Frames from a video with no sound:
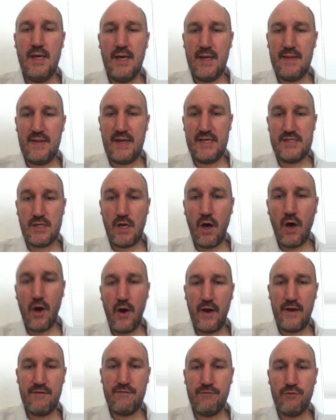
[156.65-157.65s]
and that is
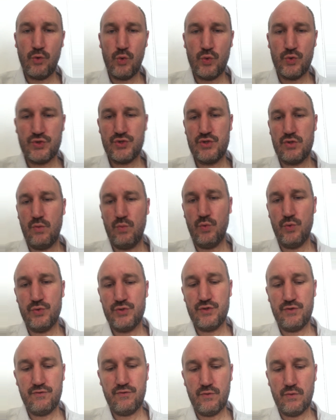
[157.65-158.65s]
High Force
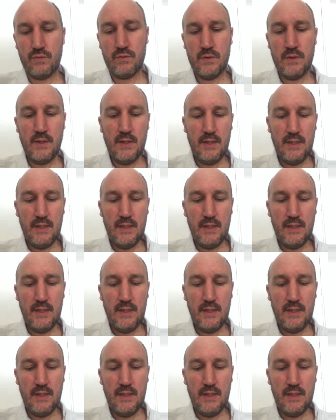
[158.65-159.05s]
Waterfall.